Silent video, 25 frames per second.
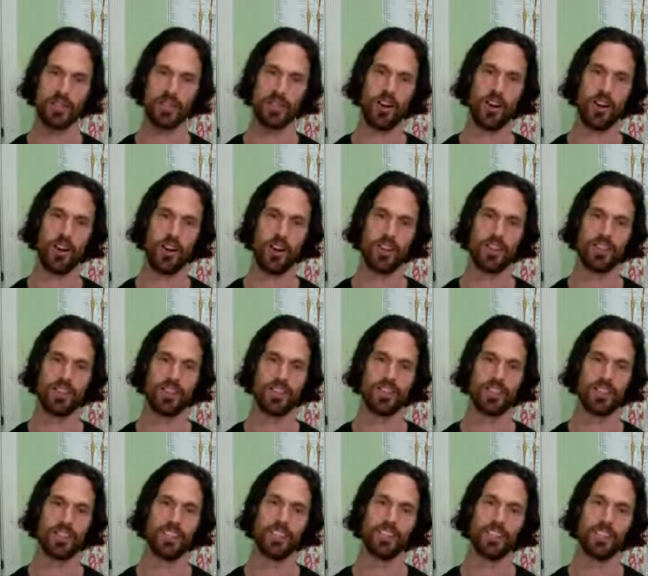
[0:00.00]
heart
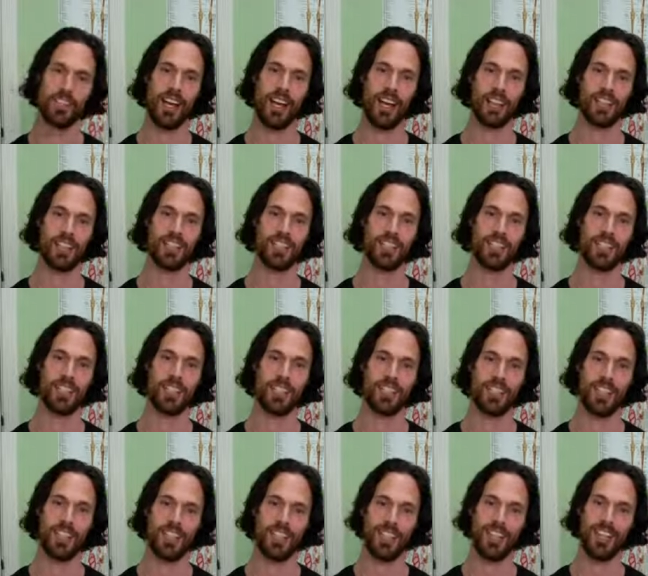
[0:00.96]

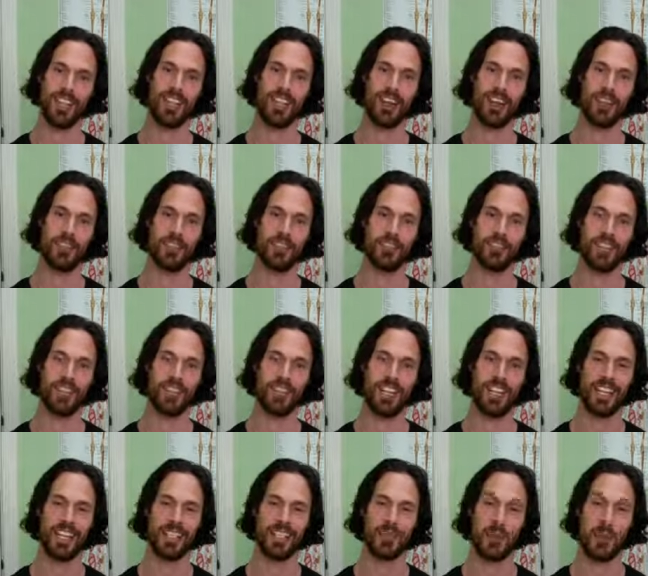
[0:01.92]
energy, love,
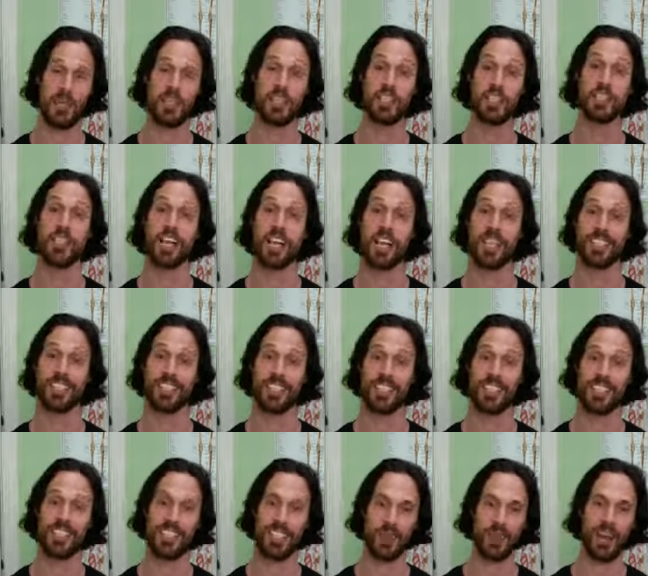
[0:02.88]
and
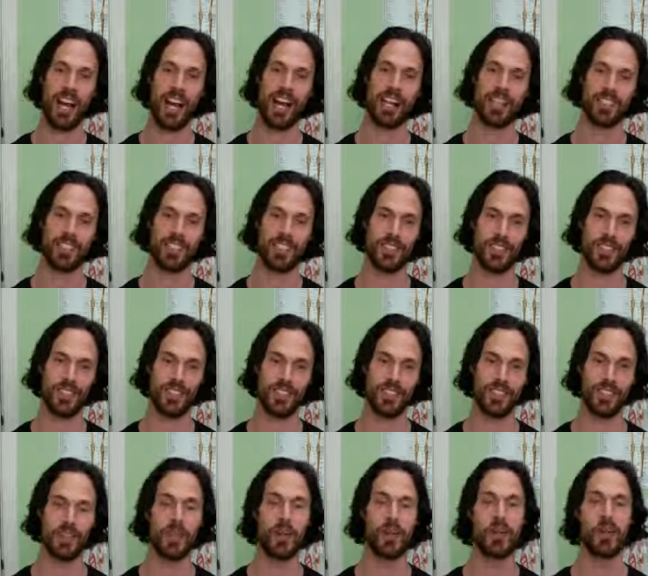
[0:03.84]
appreciation and gratitude
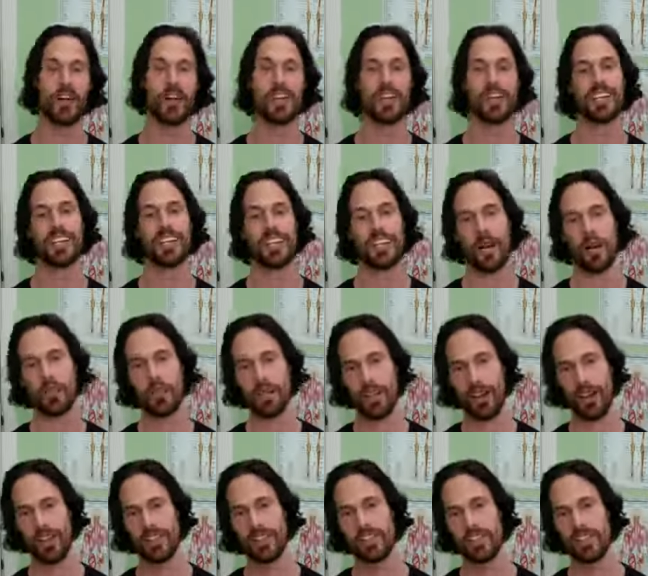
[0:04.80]
for coming
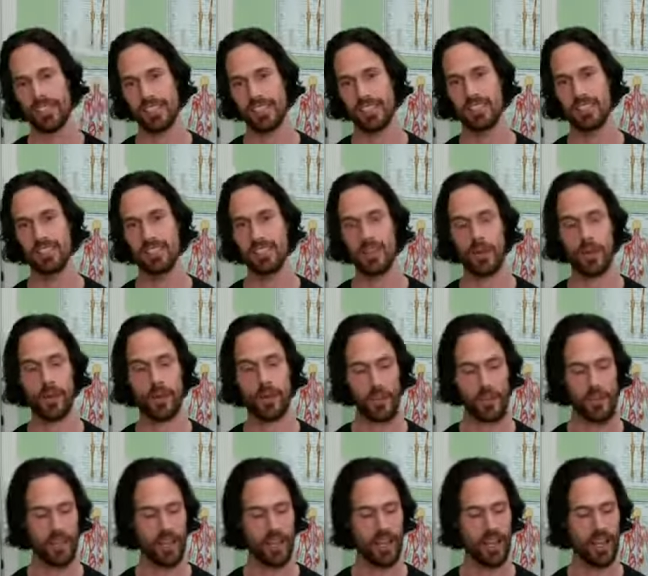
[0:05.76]
on this interview.
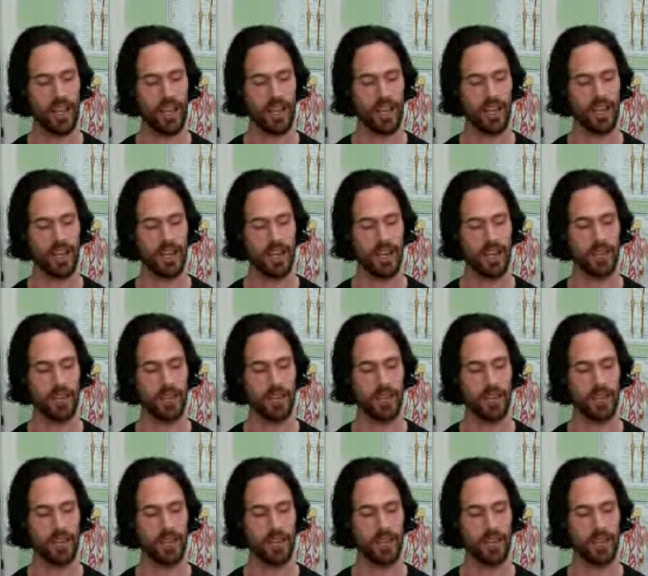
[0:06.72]
And